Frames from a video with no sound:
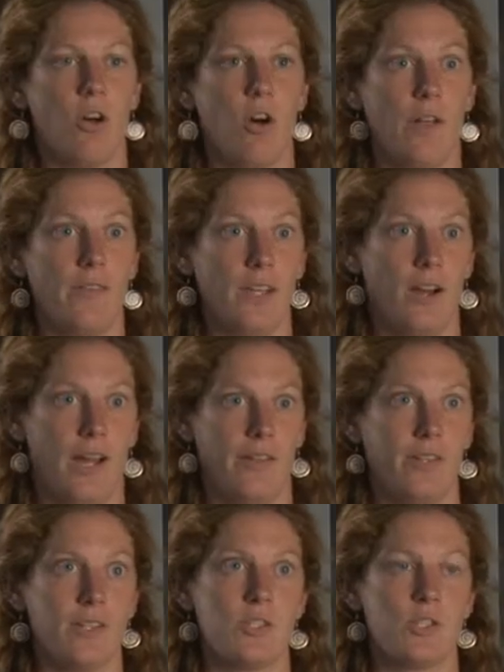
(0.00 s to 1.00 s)
on the
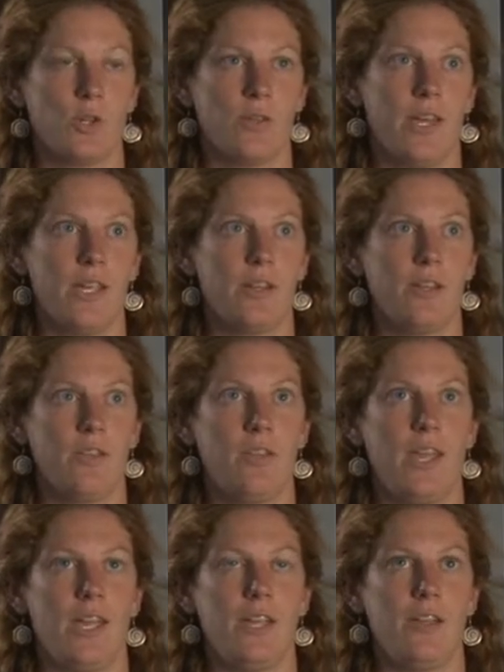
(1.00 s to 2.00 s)
island. So like
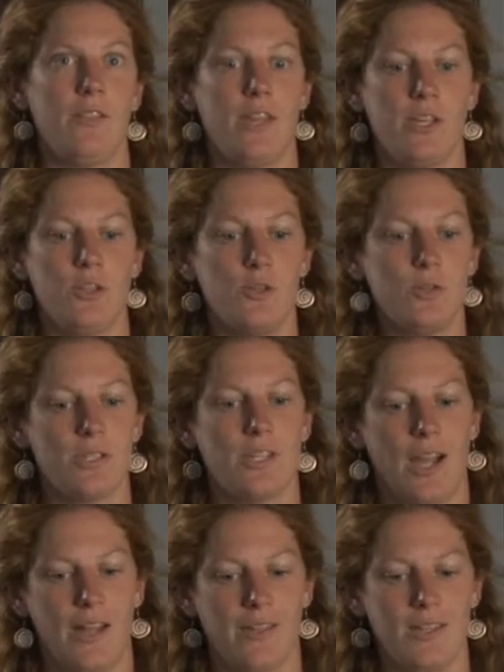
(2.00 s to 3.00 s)
they use
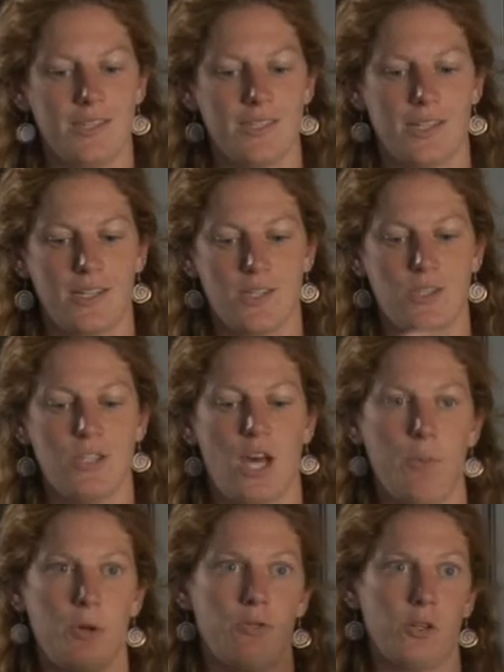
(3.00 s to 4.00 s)
the island as like a
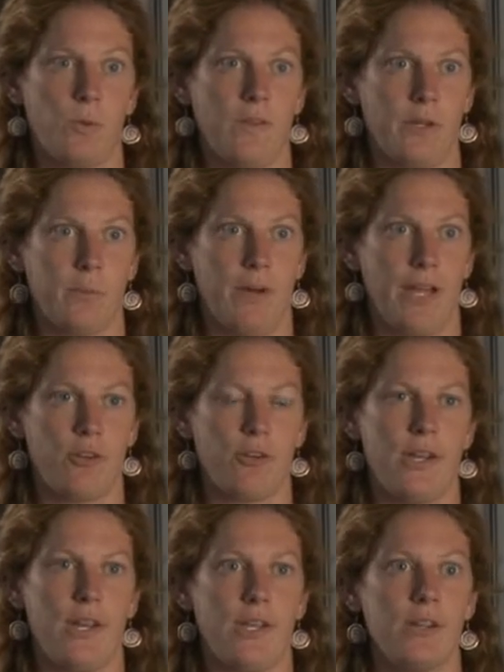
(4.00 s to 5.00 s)
stopover when they're
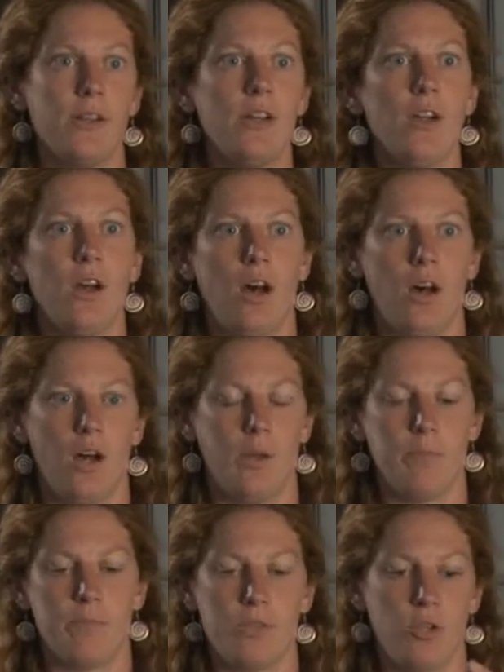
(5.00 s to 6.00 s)
migrating
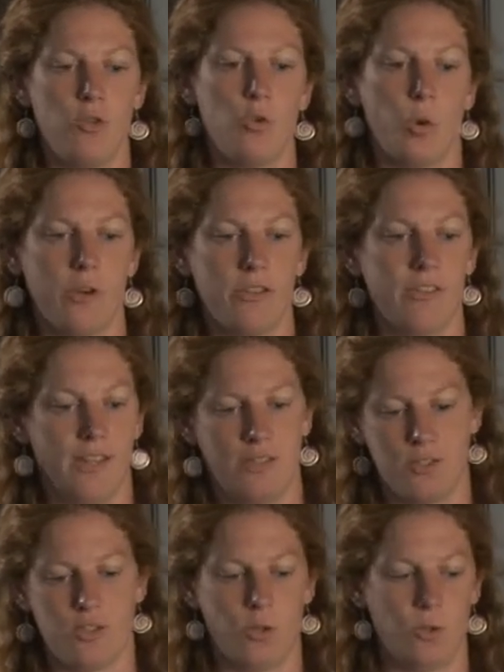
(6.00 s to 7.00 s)
north,
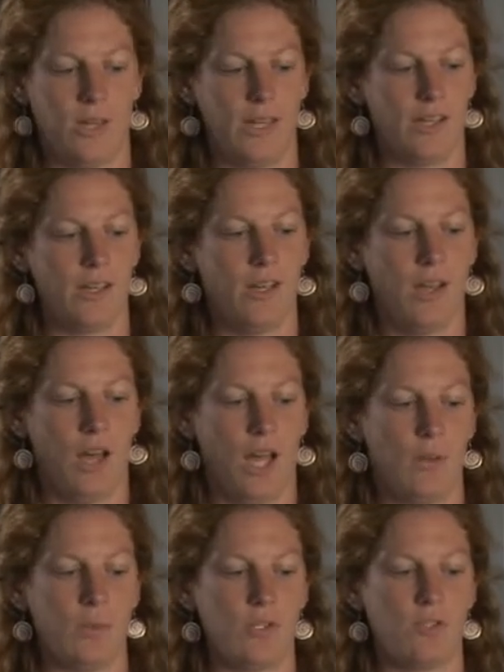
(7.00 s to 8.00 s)
and so like
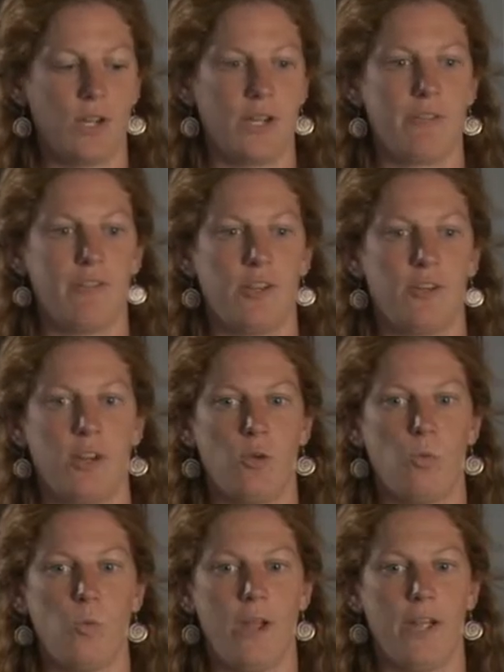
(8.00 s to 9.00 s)
I was trying to figure
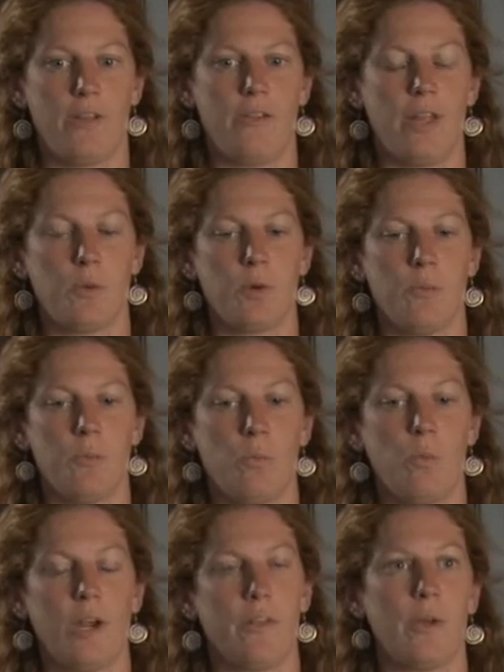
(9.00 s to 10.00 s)
out where they
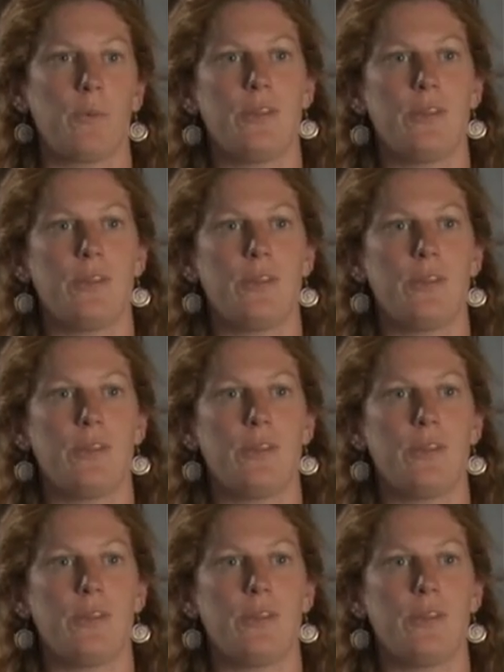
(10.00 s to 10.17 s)
were